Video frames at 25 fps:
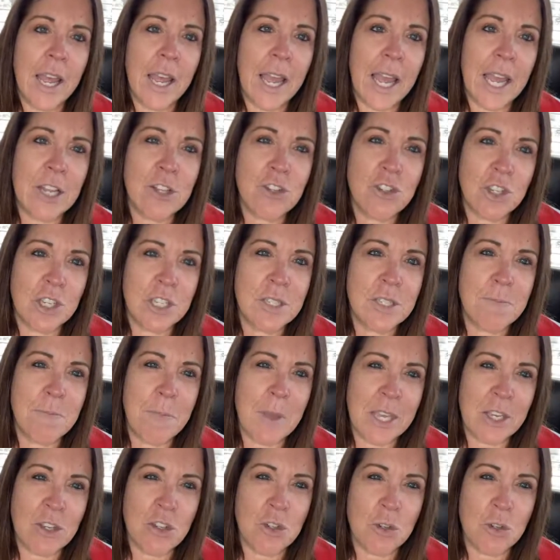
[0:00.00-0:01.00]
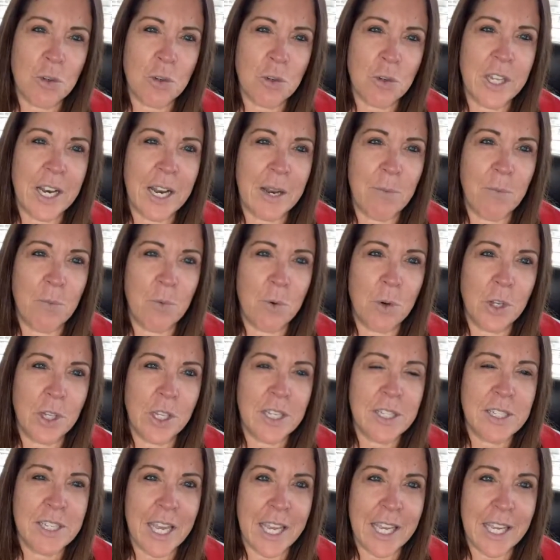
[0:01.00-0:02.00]
and just make sure that I'm
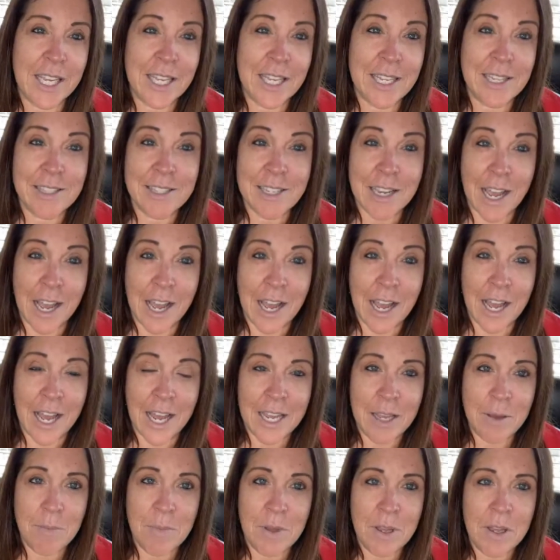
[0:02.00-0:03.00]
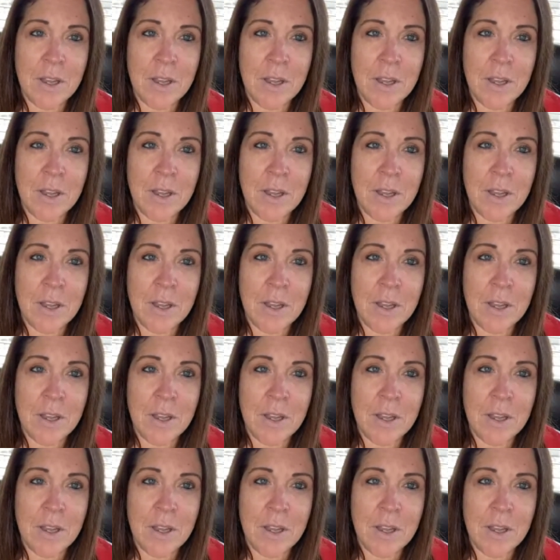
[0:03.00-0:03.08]
really taking time